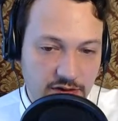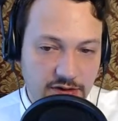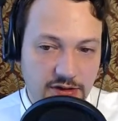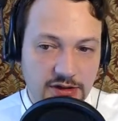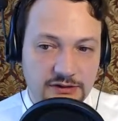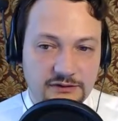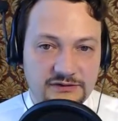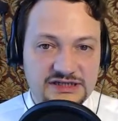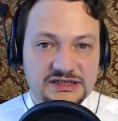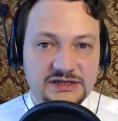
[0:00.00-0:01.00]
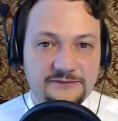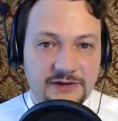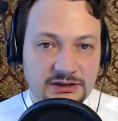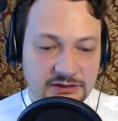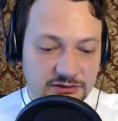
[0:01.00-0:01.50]
and this
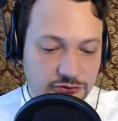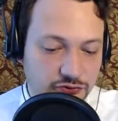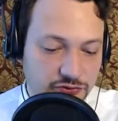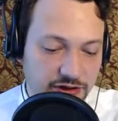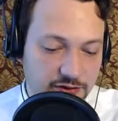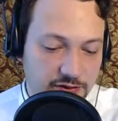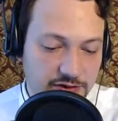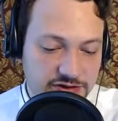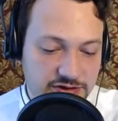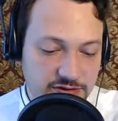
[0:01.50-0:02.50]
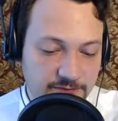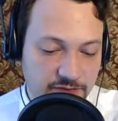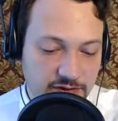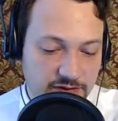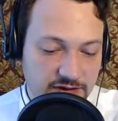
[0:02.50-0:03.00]
event triggers
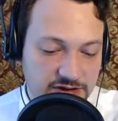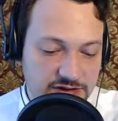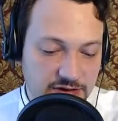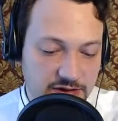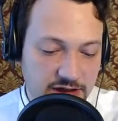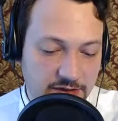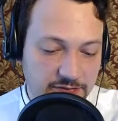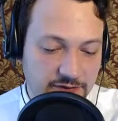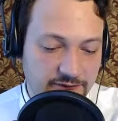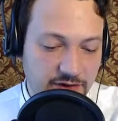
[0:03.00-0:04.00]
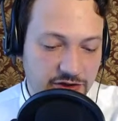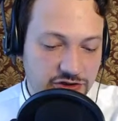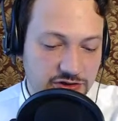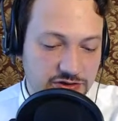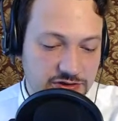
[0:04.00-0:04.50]
these lambda
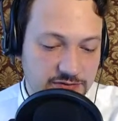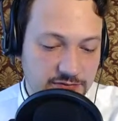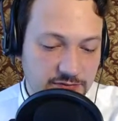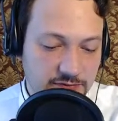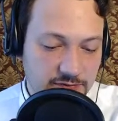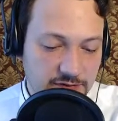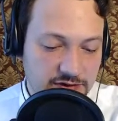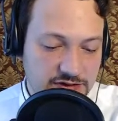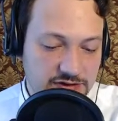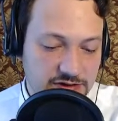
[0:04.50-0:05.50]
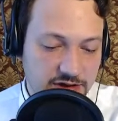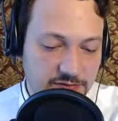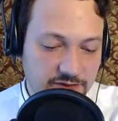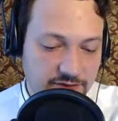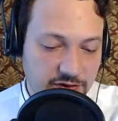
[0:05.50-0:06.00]
functions. This is
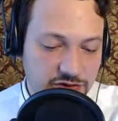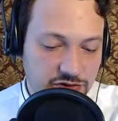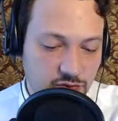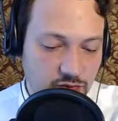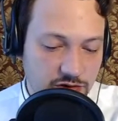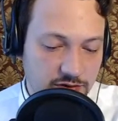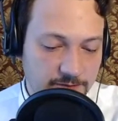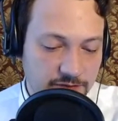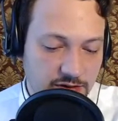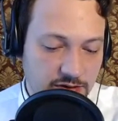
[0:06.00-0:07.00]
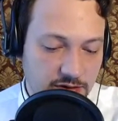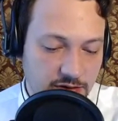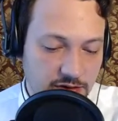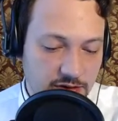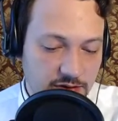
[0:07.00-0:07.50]
lambda function 1,
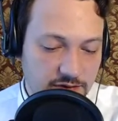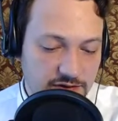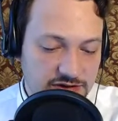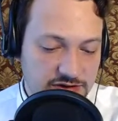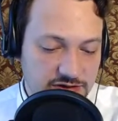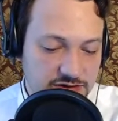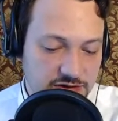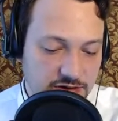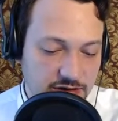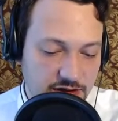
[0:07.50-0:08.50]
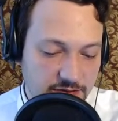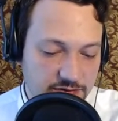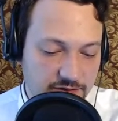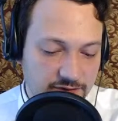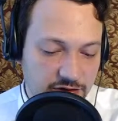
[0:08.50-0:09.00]
this is a
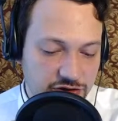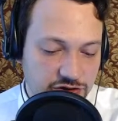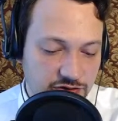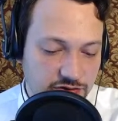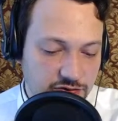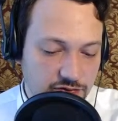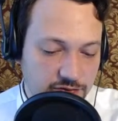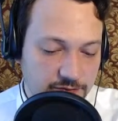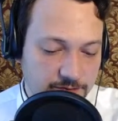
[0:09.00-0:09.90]
lambda function 2,